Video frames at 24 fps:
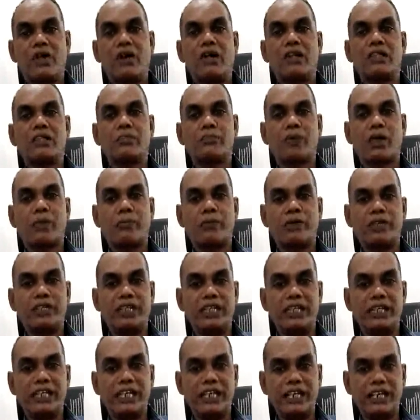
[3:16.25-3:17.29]
or the
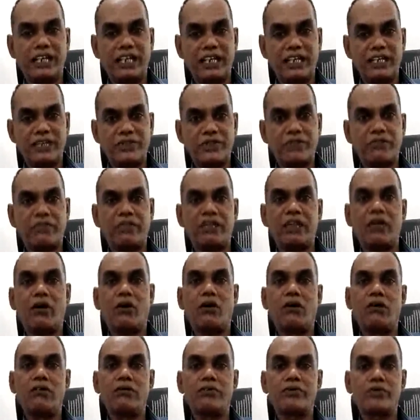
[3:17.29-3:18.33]
property details will
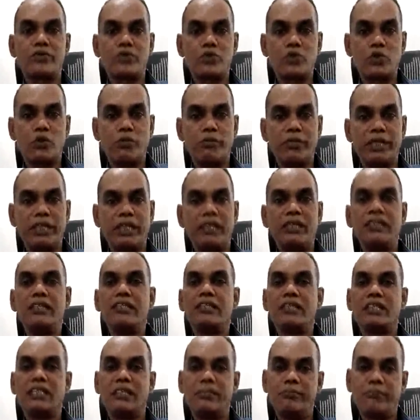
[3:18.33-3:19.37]
also be
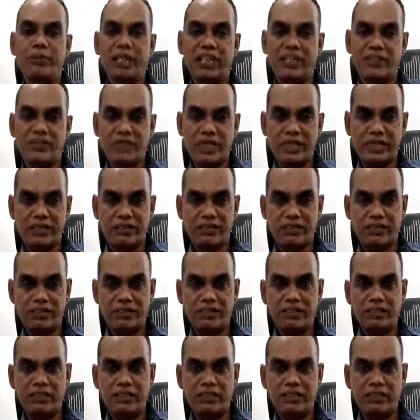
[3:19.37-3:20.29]
imprisoned